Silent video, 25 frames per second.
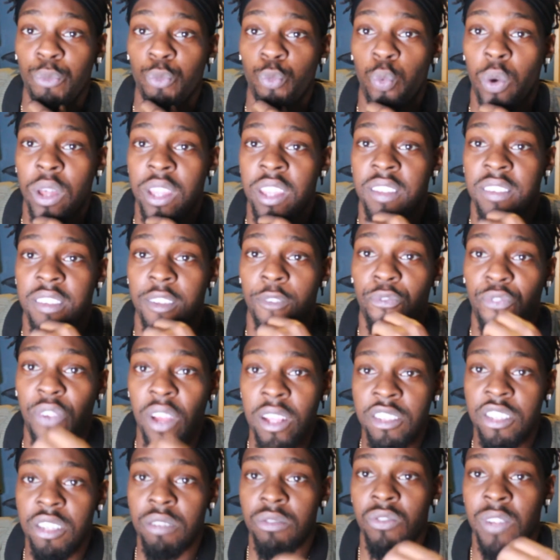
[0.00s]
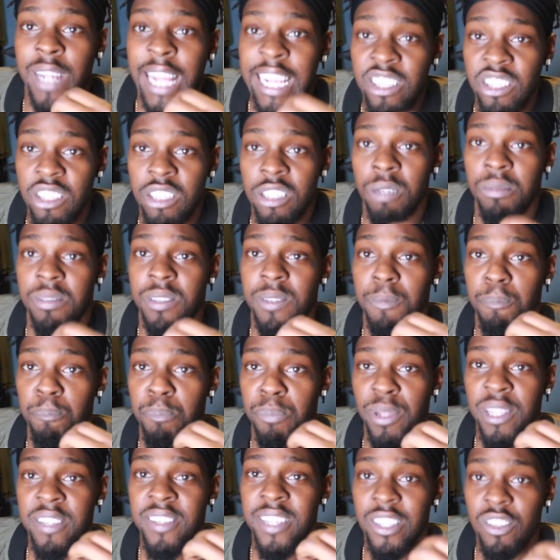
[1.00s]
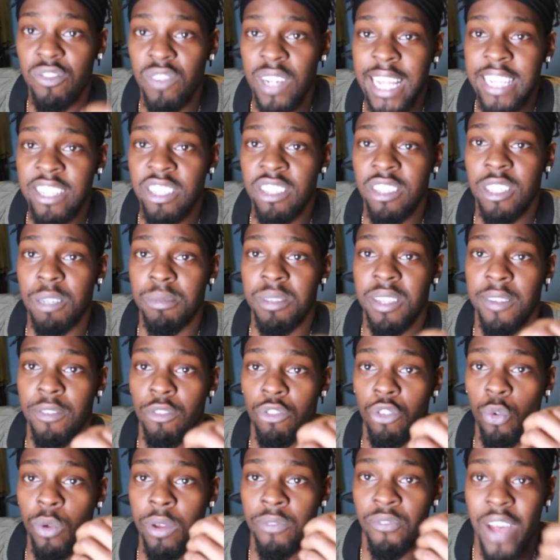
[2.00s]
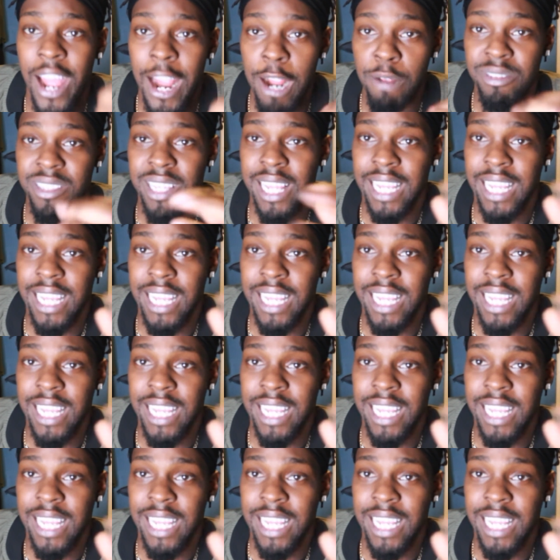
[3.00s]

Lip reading: whether it's in friendships, relationships, business relationships, and new environments.